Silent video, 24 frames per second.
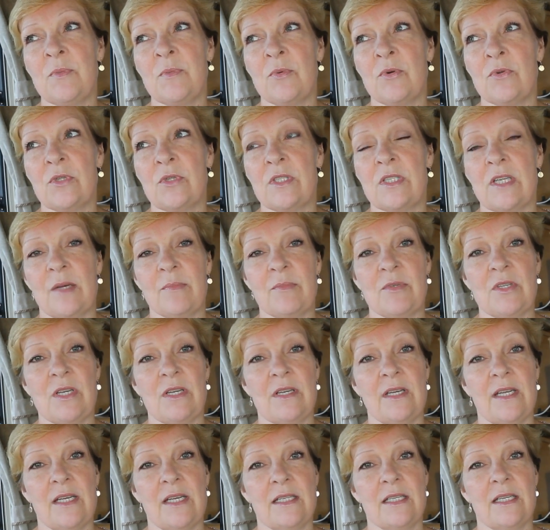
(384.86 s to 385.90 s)
brought up
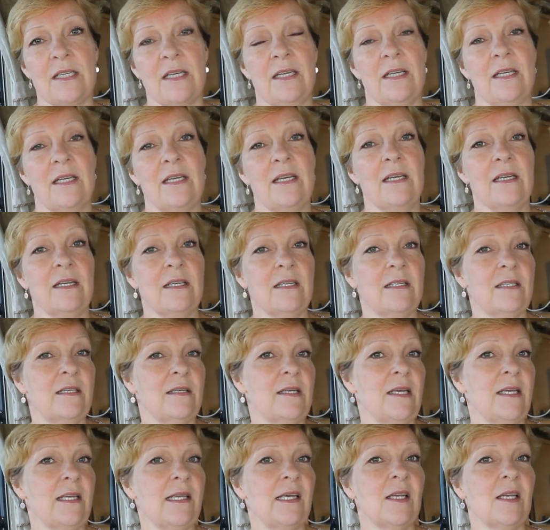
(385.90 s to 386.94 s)
to knit
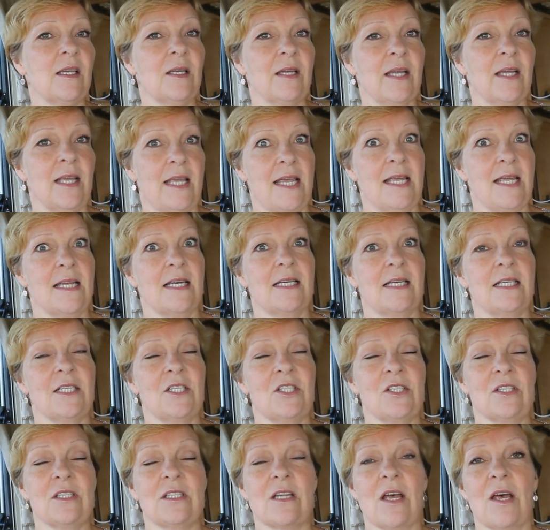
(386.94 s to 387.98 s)
the
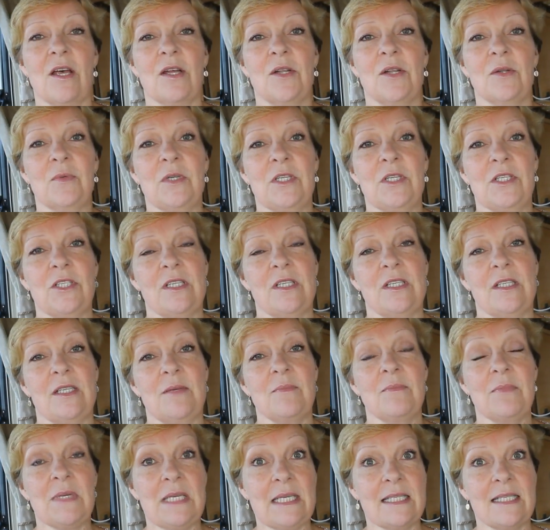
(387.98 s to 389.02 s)
English style, which is
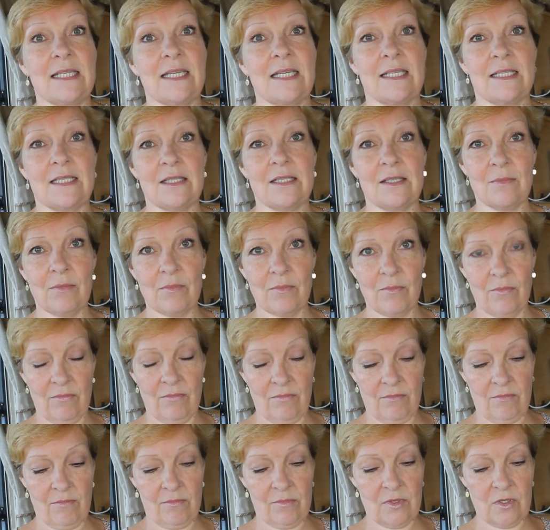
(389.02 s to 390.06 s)
in pieces and
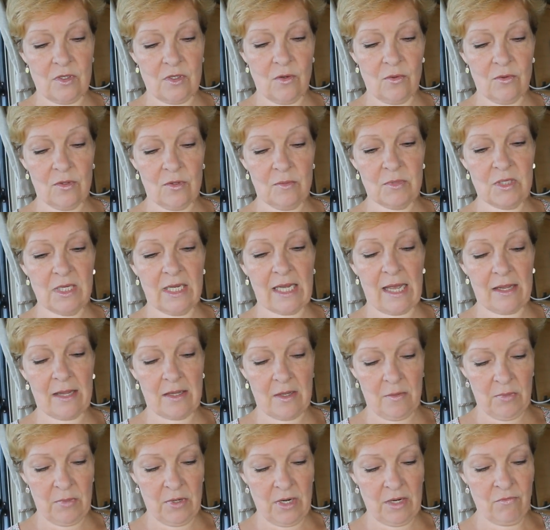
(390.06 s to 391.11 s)
sew them
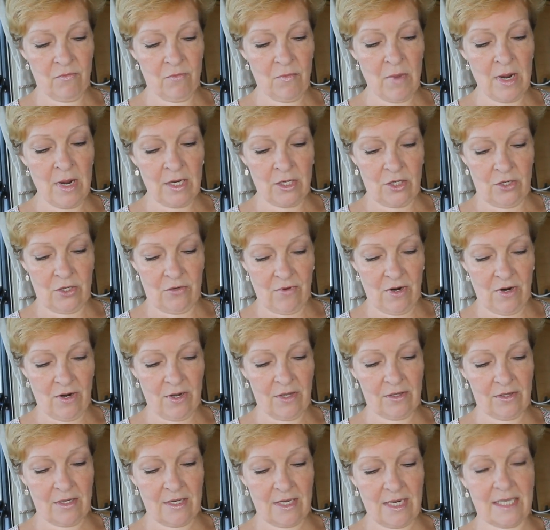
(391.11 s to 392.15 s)
together, but I much
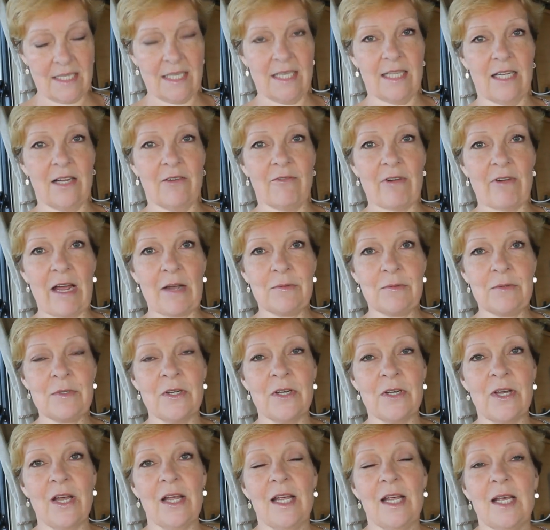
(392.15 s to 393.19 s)
rather knit in the round,
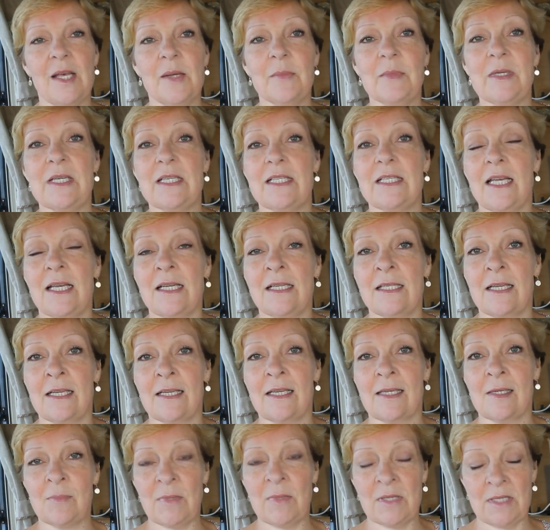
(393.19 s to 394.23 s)
but it takes a
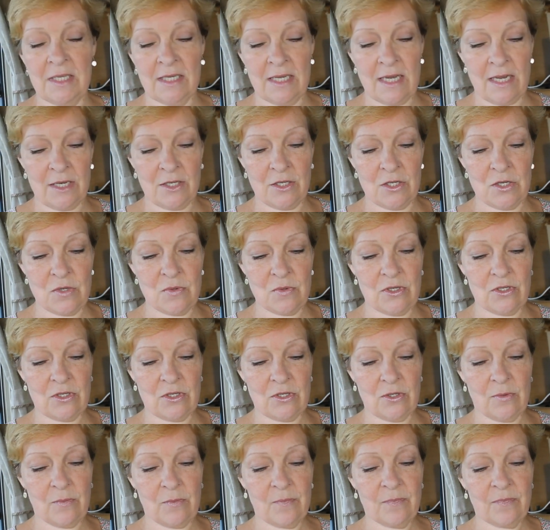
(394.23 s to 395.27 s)
little bit of getting used
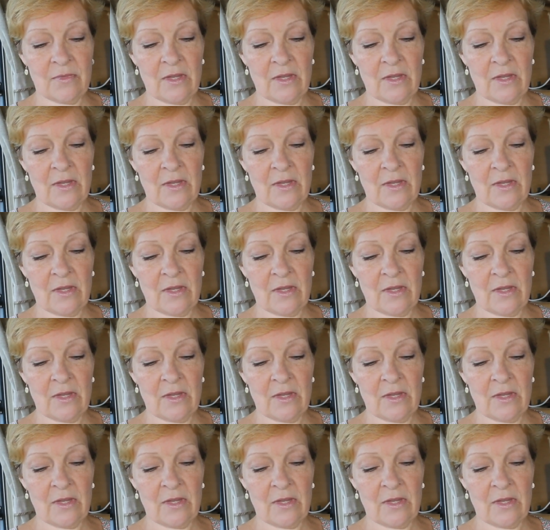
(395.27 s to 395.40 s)
to.